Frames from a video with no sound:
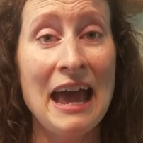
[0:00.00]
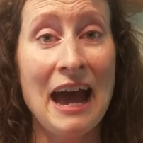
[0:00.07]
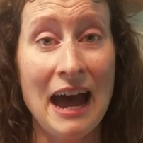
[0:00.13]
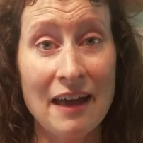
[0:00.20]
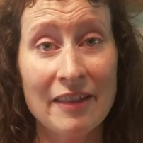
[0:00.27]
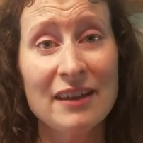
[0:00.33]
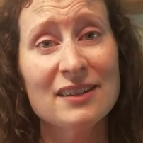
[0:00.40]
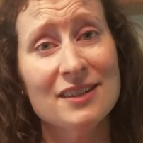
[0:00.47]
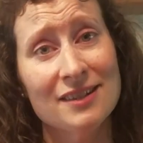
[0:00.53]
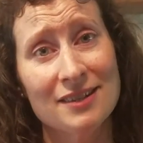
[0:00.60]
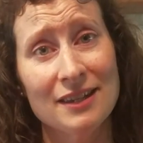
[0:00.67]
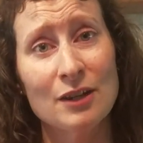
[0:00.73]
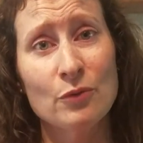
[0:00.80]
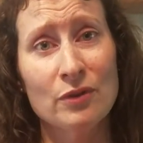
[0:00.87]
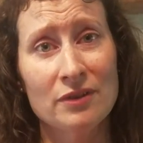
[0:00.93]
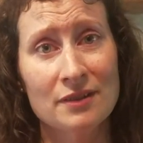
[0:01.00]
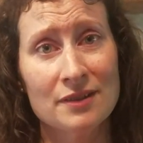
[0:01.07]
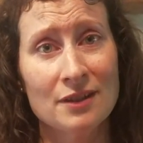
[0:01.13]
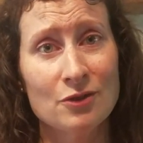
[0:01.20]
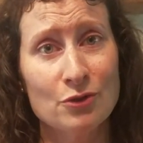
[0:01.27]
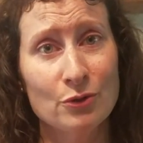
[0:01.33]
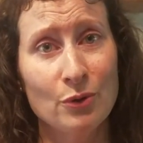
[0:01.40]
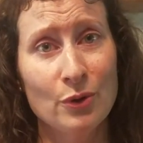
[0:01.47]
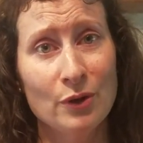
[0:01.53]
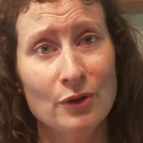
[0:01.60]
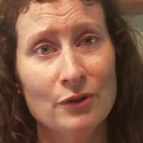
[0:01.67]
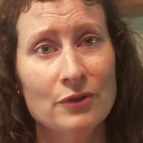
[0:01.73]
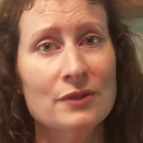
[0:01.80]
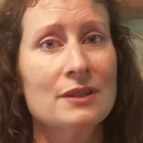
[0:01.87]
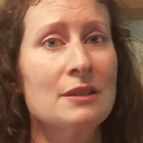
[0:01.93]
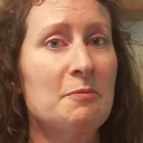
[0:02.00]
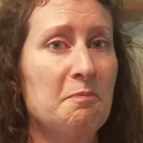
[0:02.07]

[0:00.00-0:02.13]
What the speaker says: I like to stick with essential oils